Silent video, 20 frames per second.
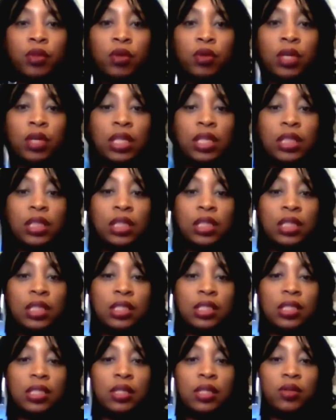get
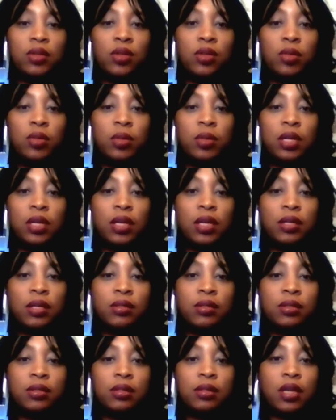these needle nose
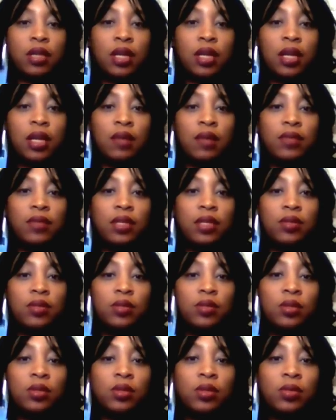pliers. You gotta have needle
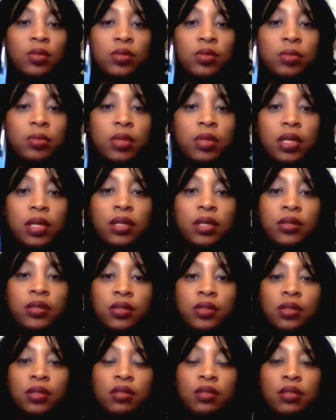nose pliers.
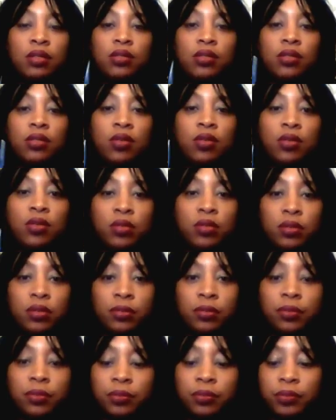These are
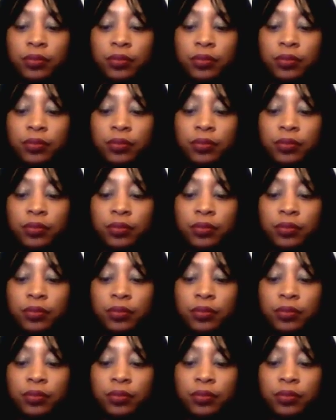awesome.